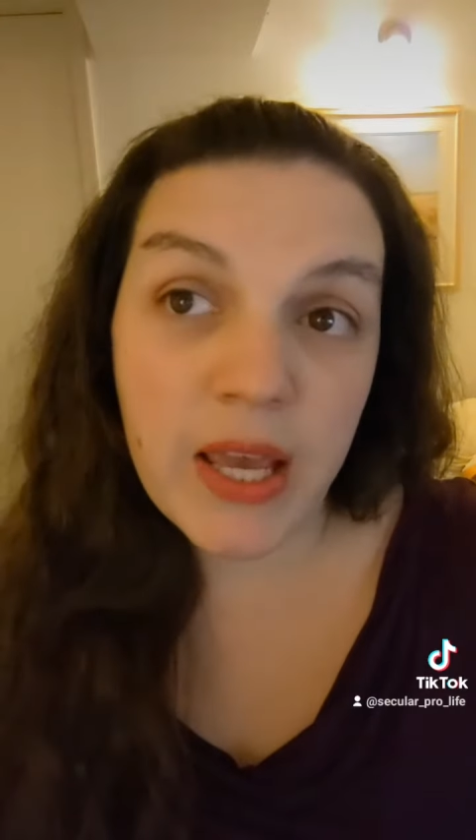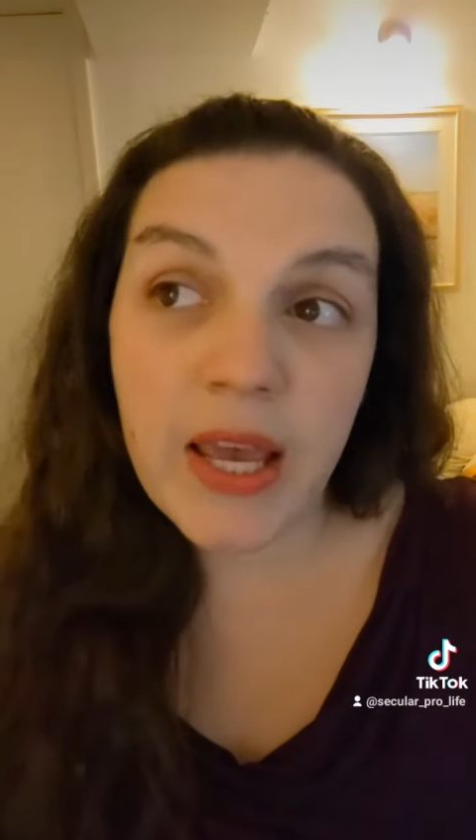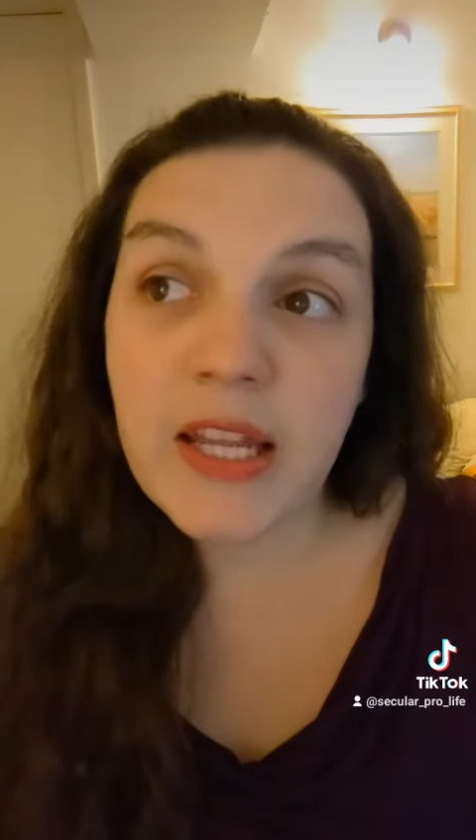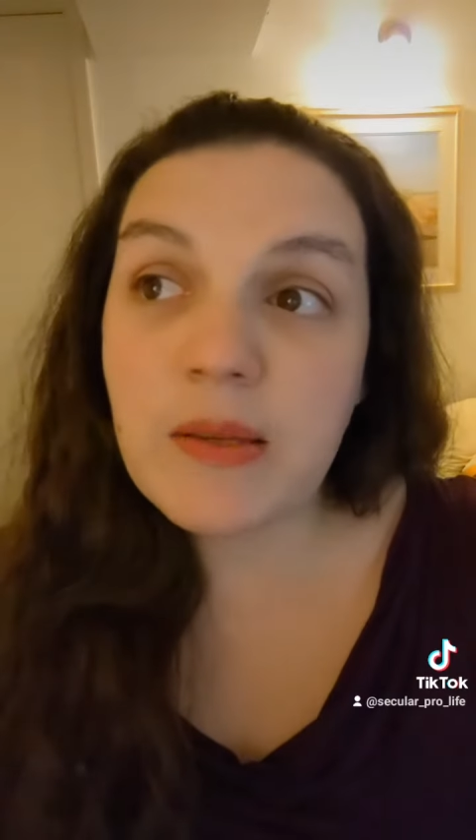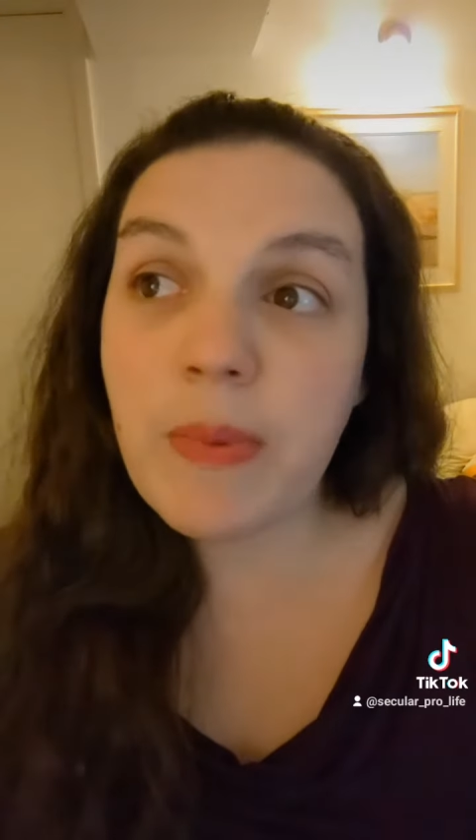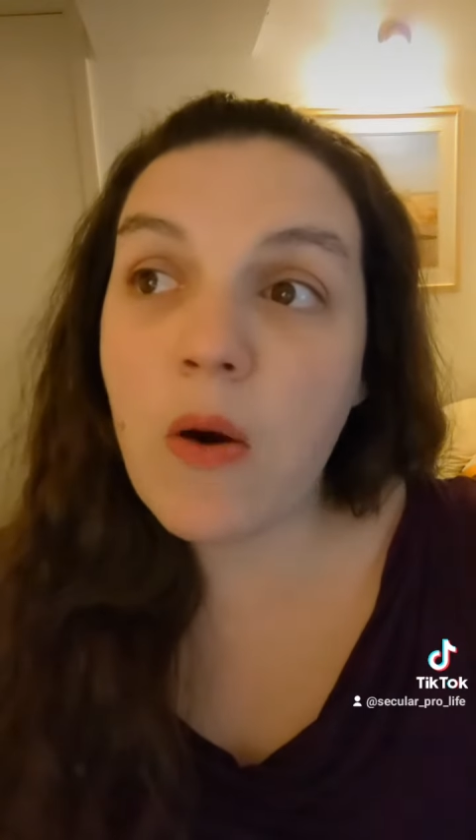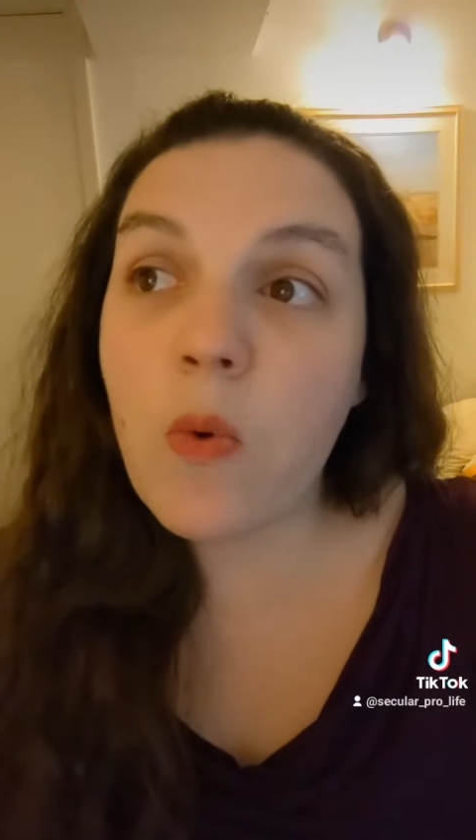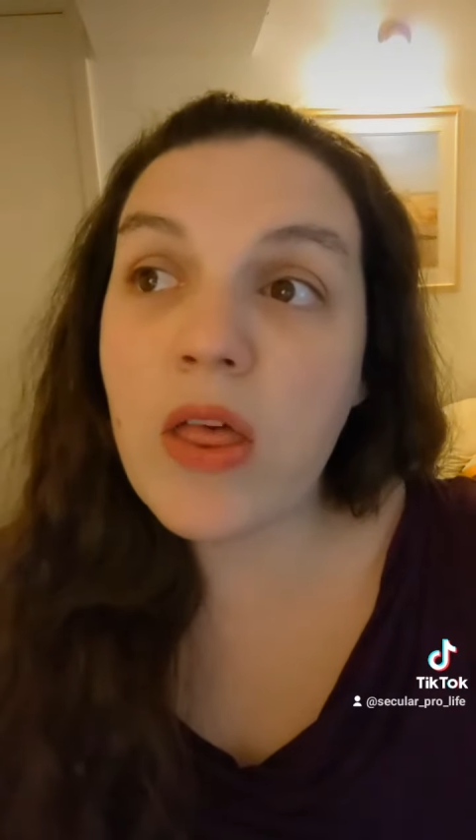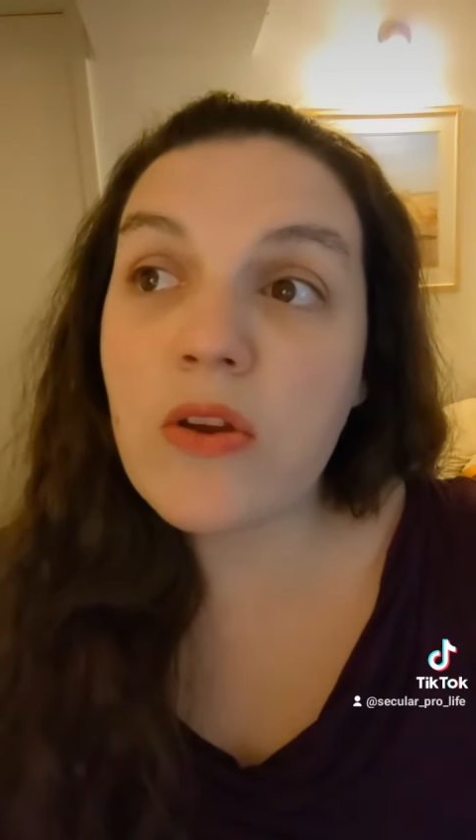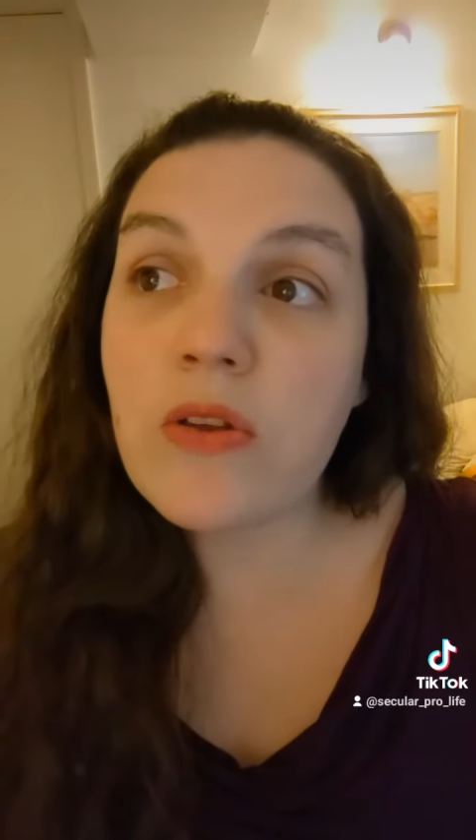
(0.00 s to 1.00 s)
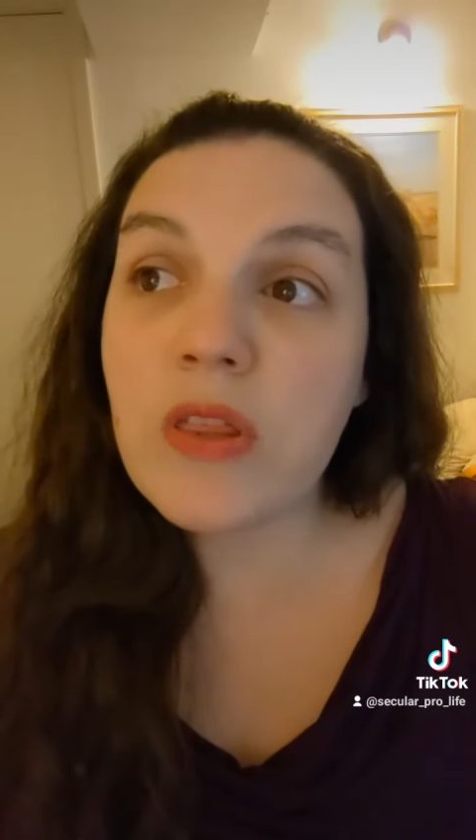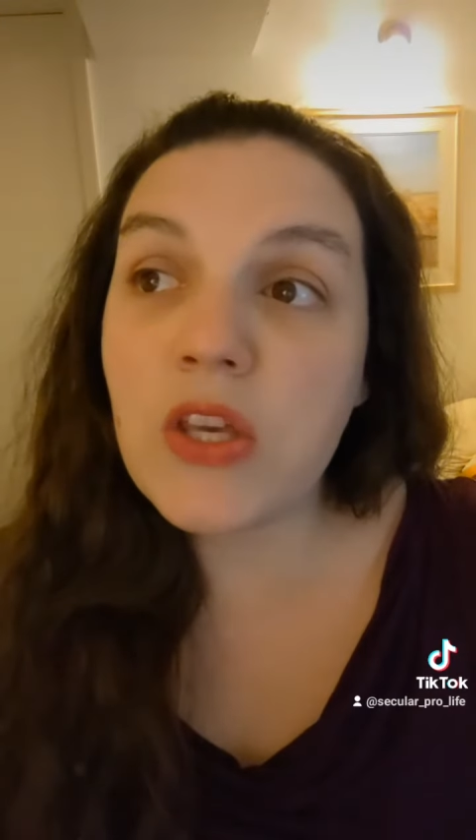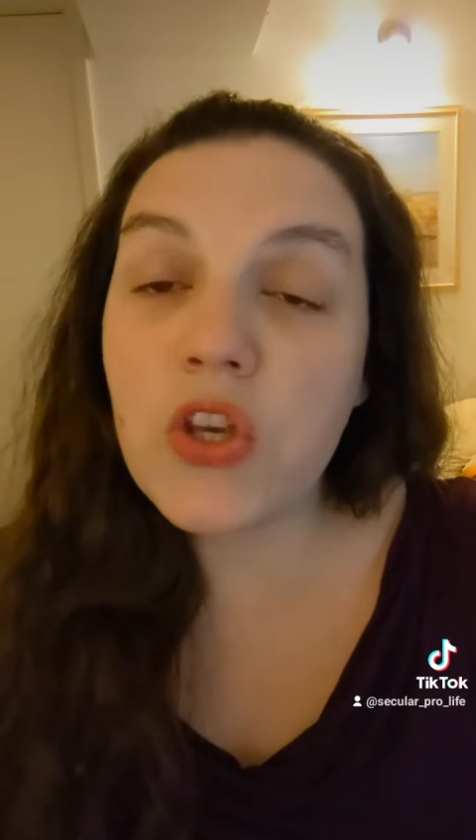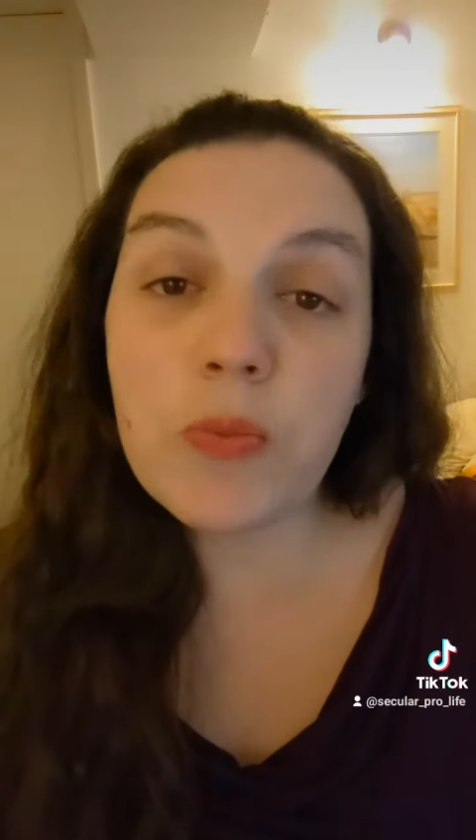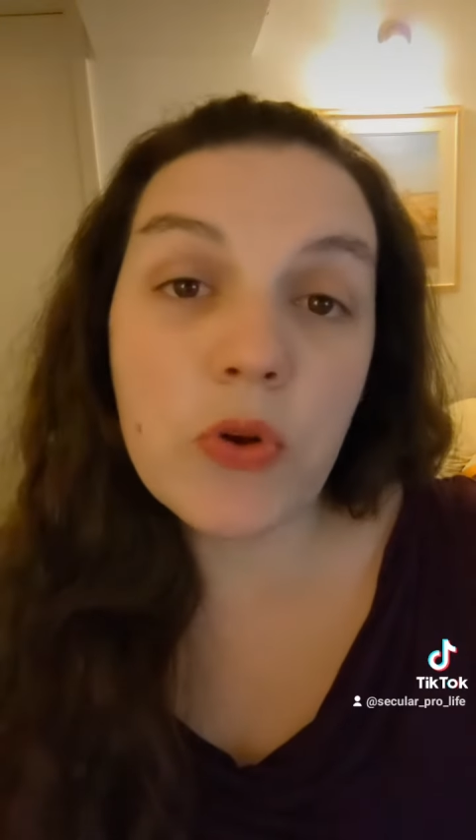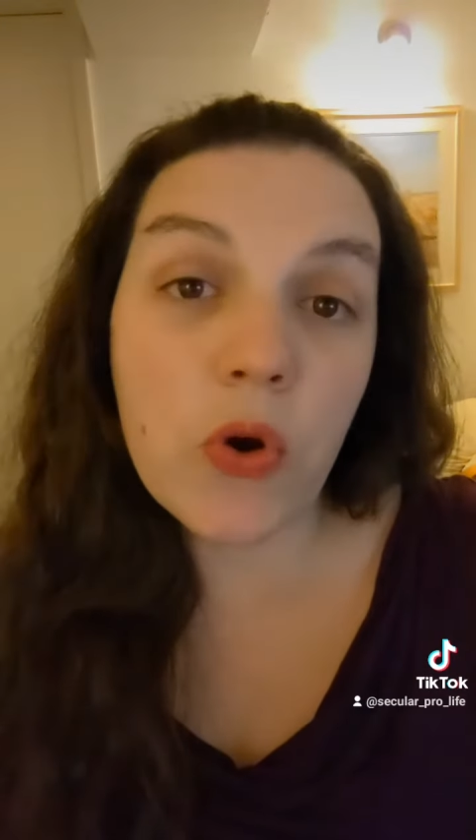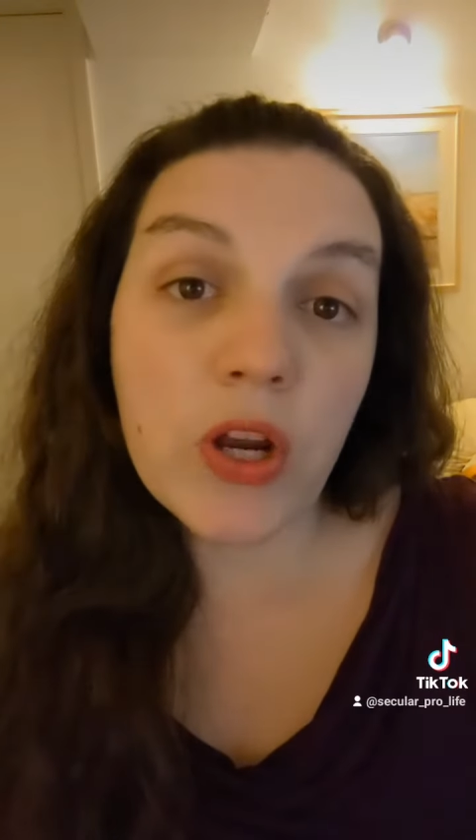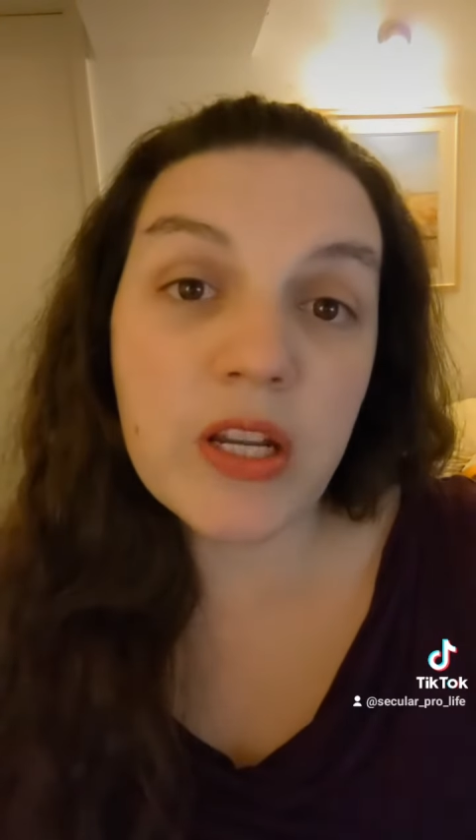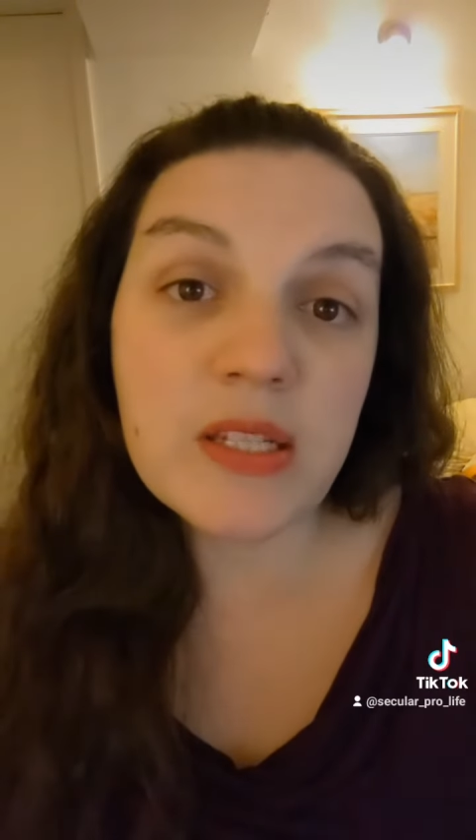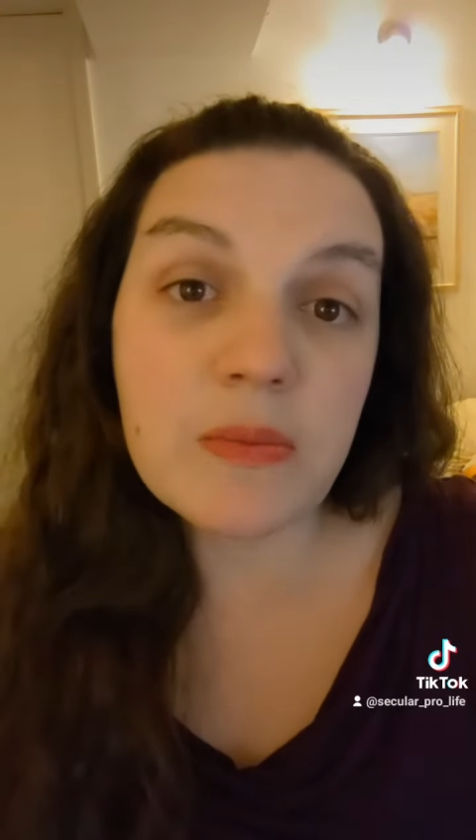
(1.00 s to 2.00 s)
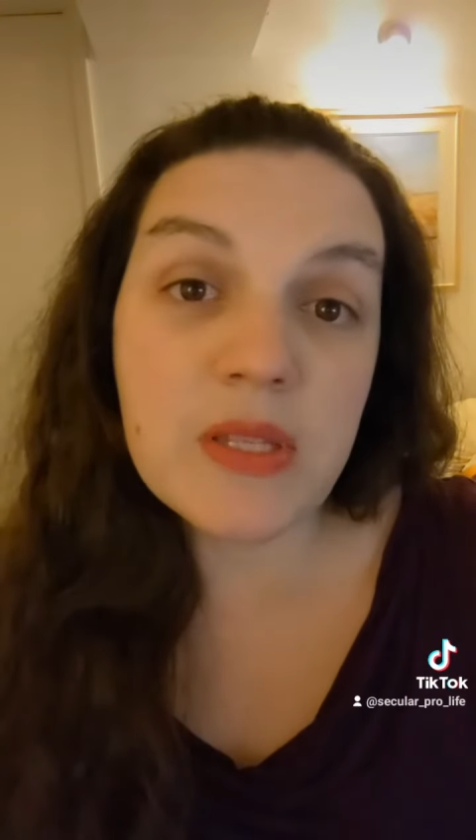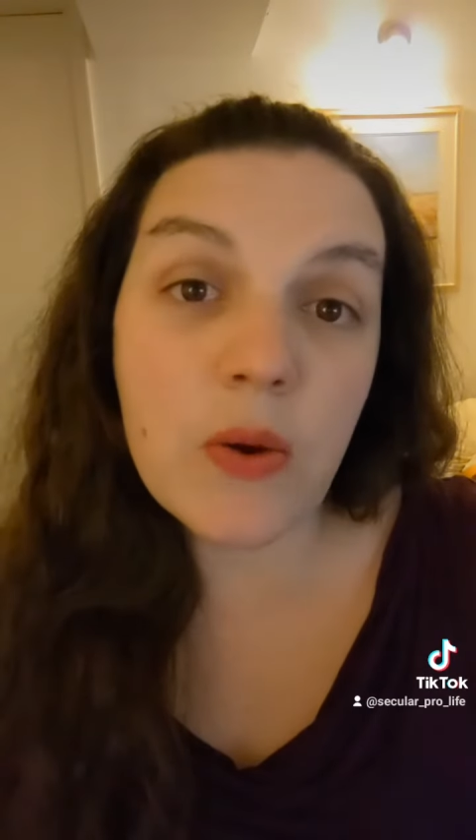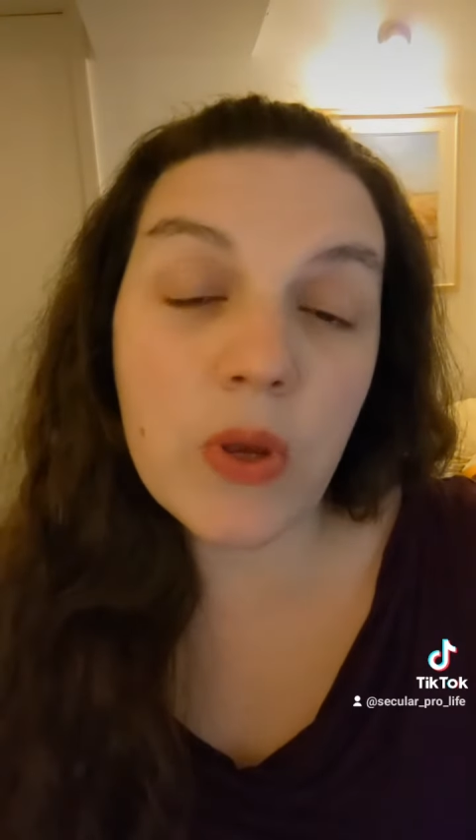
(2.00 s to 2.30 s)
It's about whether the human organisms that